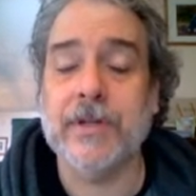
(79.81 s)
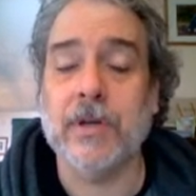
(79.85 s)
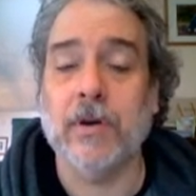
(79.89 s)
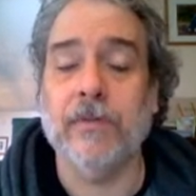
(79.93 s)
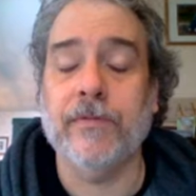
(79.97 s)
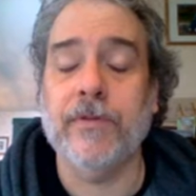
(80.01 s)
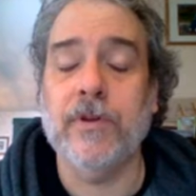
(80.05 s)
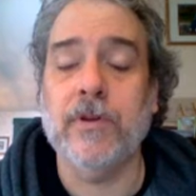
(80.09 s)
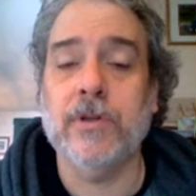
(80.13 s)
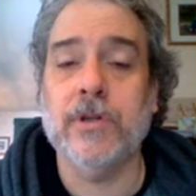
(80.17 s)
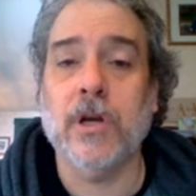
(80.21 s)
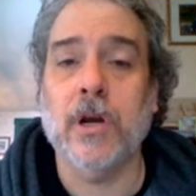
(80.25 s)
So
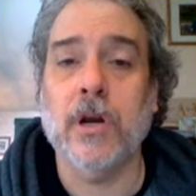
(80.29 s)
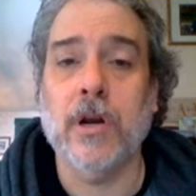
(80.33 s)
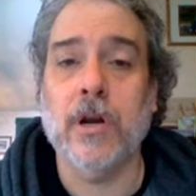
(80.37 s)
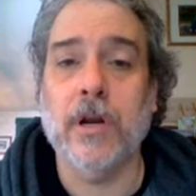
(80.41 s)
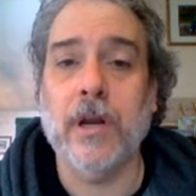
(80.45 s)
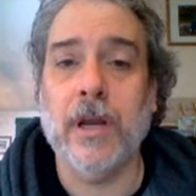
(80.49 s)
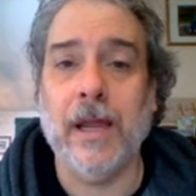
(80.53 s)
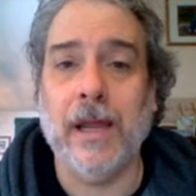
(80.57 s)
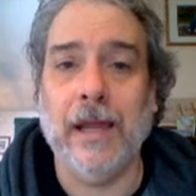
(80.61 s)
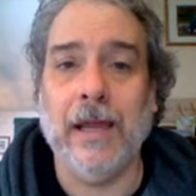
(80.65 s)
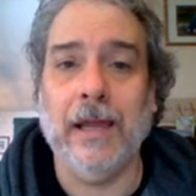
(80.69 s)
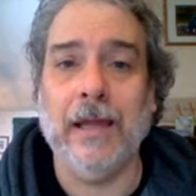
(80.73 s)
if you
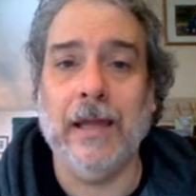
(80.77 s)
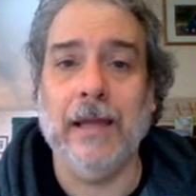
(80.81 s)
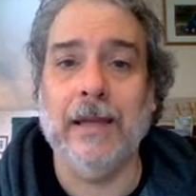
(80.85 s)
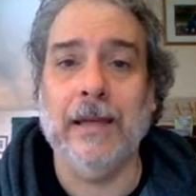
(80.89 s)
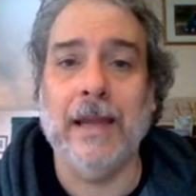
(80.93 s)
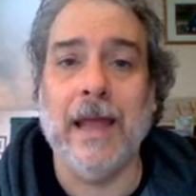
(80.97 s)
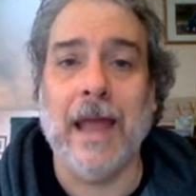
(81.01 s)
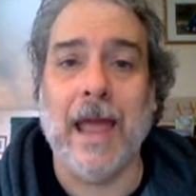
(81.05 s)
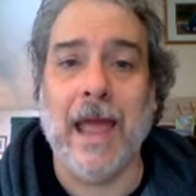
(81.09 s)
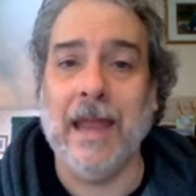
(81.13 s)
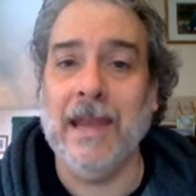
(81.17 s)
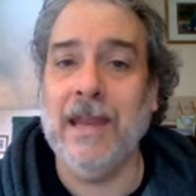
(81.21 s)
turn
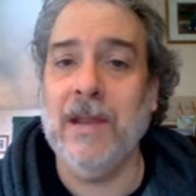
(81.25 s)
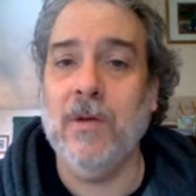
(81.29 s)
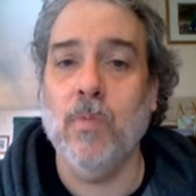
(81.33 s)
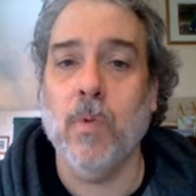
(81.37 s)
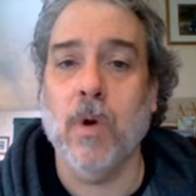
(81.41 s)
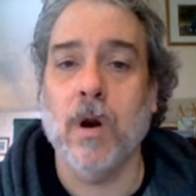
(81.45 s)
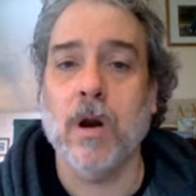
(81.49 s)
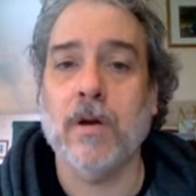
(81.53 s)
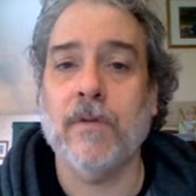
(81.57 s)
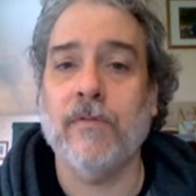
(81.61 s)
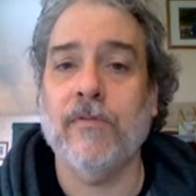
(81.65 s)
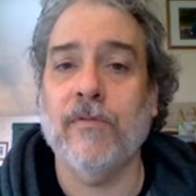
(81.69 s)
in any
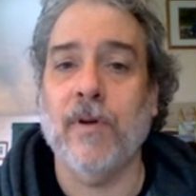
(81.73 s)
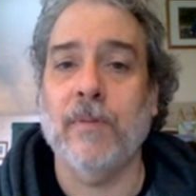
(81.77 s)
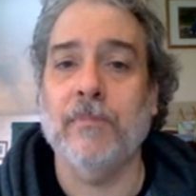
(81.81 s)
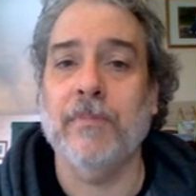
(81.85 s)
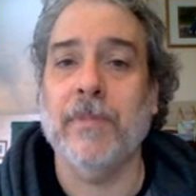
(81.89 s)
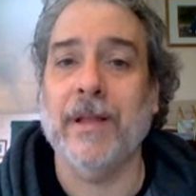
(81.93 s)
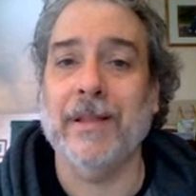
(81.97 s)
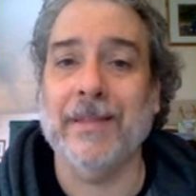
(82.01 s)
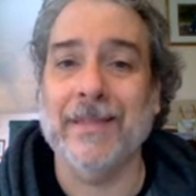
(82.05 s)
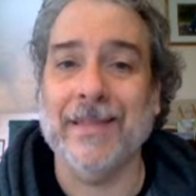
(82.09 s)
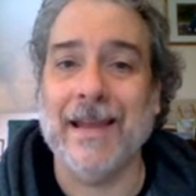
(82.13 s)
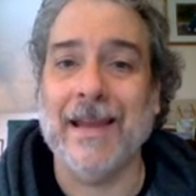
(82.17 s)
work
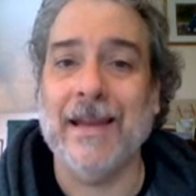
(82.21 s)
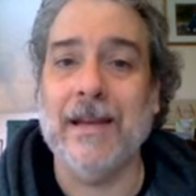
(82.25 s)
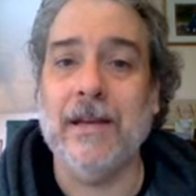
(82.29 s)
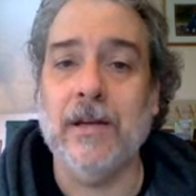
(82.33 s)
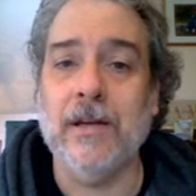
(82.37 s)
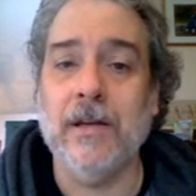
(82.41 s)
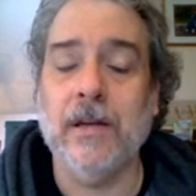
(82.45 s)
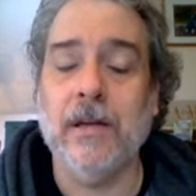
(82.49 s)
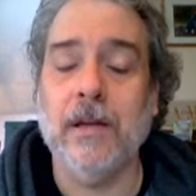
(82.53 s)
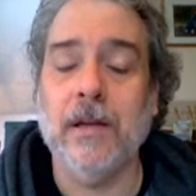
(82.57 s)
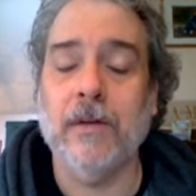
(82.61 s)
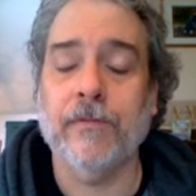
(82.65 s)
from the
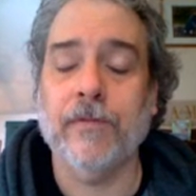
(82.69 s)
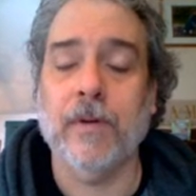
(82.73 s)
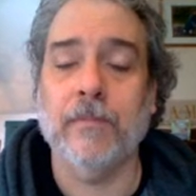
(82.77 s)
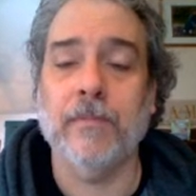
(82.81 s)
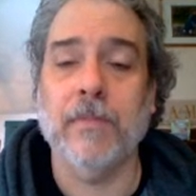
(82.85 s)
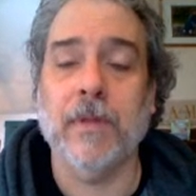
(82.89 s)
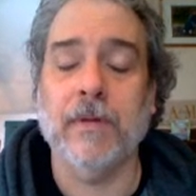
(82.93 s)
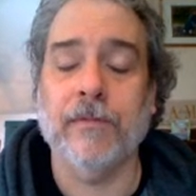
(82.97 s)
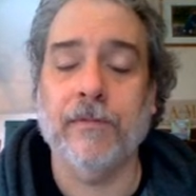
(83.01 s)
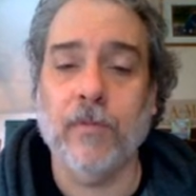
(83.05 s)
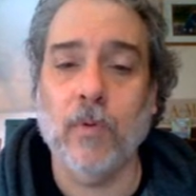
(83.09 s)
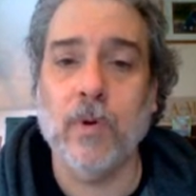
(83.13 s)
late
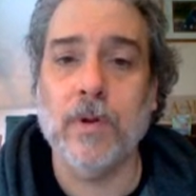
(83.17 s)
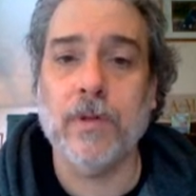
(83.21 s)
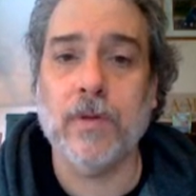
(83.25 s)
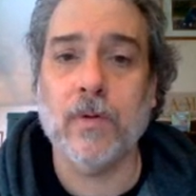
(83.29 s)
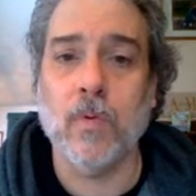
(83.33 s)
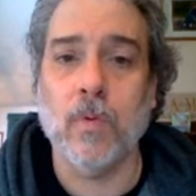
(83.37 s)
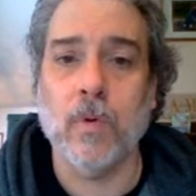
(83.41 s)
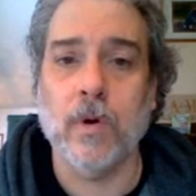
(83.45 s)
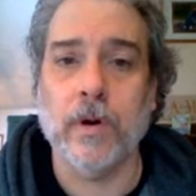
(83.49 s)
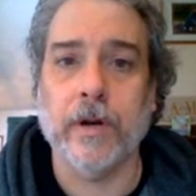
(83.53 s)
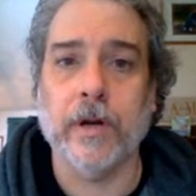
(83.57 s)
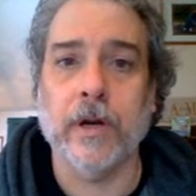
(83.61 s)
from the
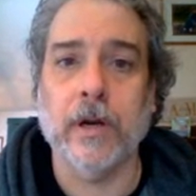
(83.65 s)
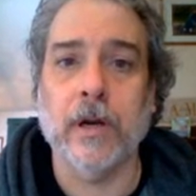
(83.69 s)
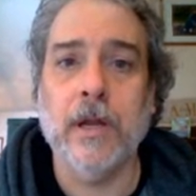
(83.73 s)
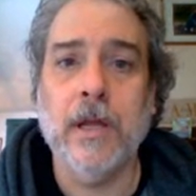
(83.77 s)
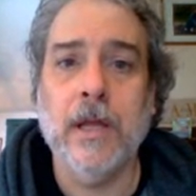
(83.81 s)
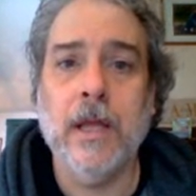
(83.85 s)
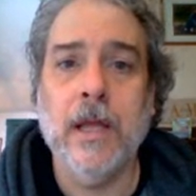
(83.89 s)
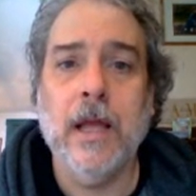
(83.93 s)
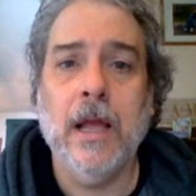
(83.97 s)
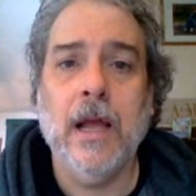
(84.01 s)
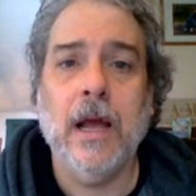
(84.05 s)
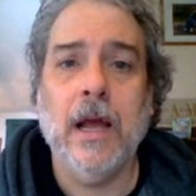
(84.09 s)
fourth
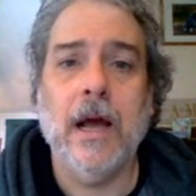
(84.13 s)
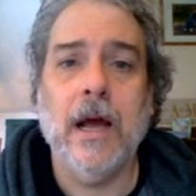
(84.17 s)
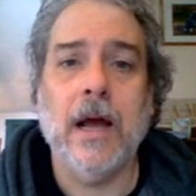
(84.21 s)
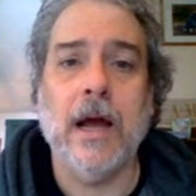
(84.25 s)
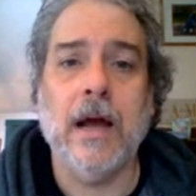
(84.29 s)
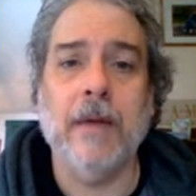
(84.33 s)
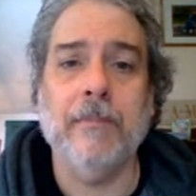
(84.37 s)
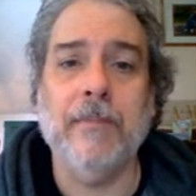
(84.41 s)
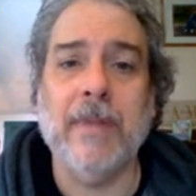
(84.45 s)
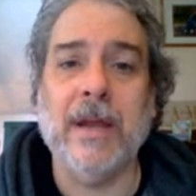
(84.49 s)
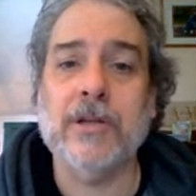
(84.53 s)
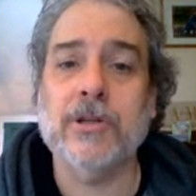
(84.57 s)
quarter,
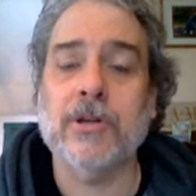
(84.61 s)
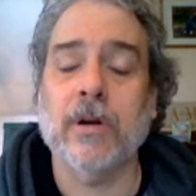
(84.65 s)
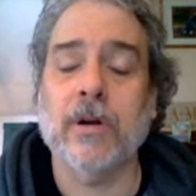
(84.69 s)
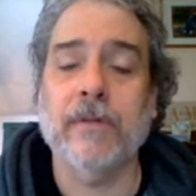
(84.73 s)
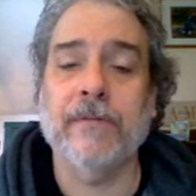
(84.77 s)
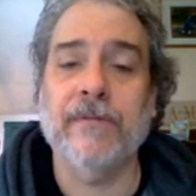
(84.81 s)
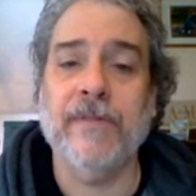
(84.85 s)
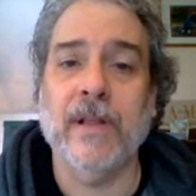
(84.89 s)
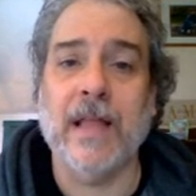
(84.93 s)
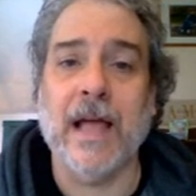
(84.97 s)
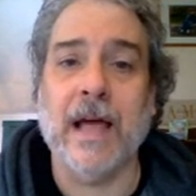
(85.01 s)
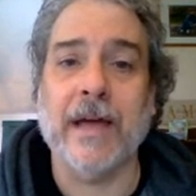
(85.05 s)
uh, make sure
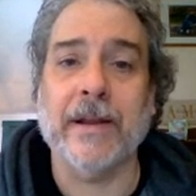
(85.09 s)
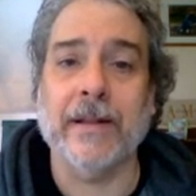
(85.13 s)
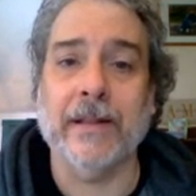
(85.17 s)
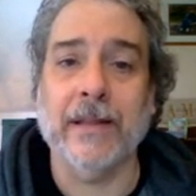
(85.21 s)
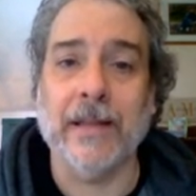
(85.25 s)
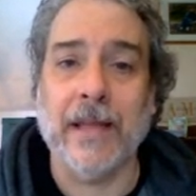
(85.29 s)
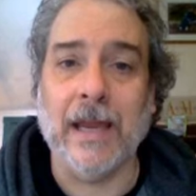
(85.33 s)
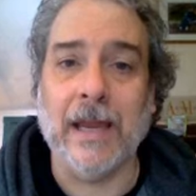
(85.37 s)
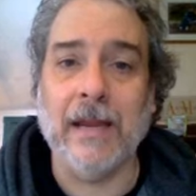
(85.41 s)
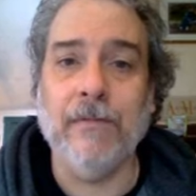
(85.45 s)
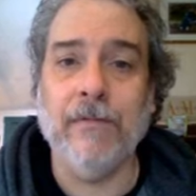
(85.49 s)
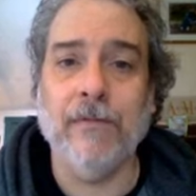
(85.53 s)
to fill out
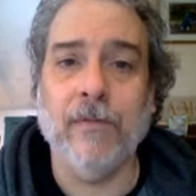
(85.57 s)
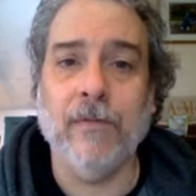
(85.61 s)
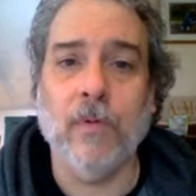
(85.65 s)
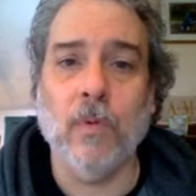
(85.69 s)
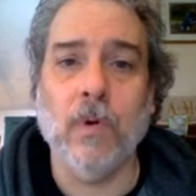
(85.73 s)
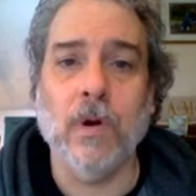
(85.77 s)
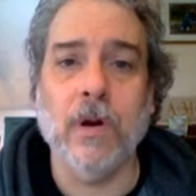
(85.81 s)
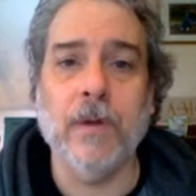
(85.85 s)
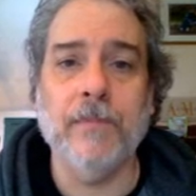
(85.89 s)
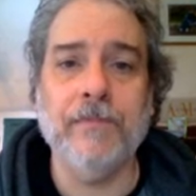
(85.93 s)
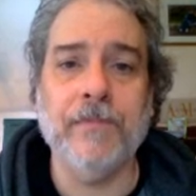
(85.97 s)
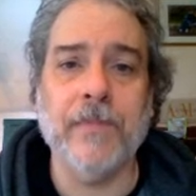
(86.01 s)
a late
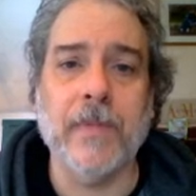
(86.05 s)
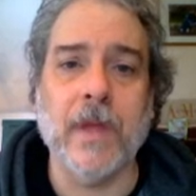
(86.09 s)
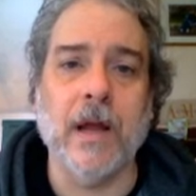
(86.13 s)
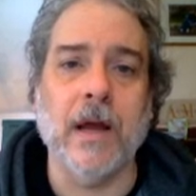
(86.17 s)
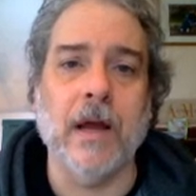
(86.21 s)
form.